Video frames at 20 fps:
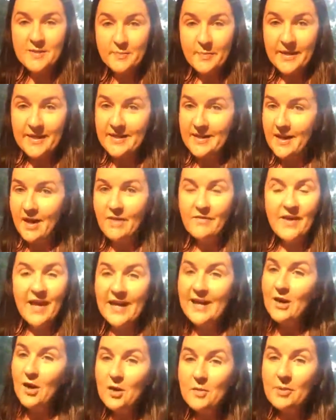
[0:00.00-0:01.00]
but I've
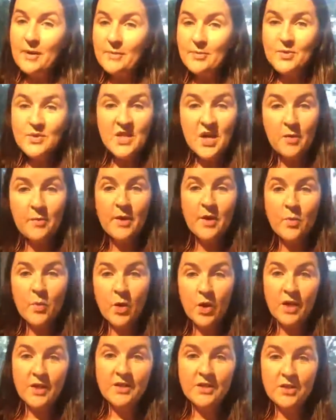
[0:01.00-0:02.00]
had a lot of people tell me it
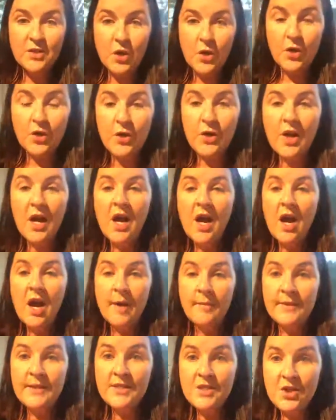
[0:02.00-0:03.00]
works. So
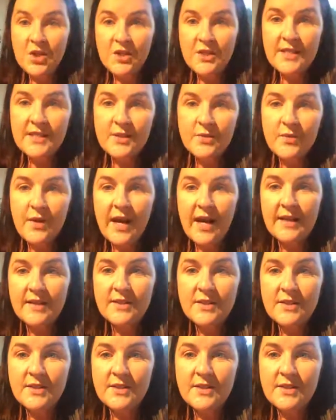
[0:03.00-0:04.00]
I'm going to turn this
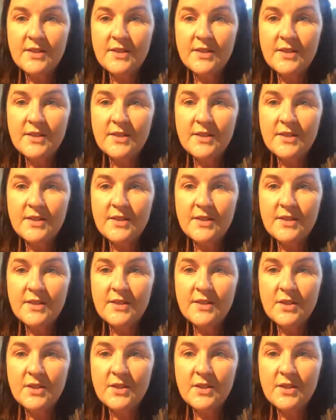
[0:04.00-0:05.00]
around so you can see
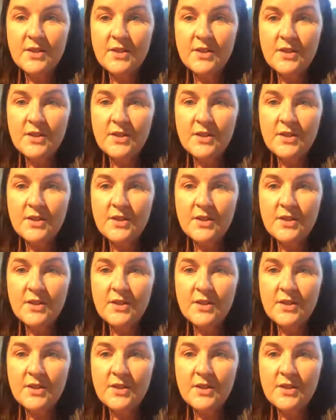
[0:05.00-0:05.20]
the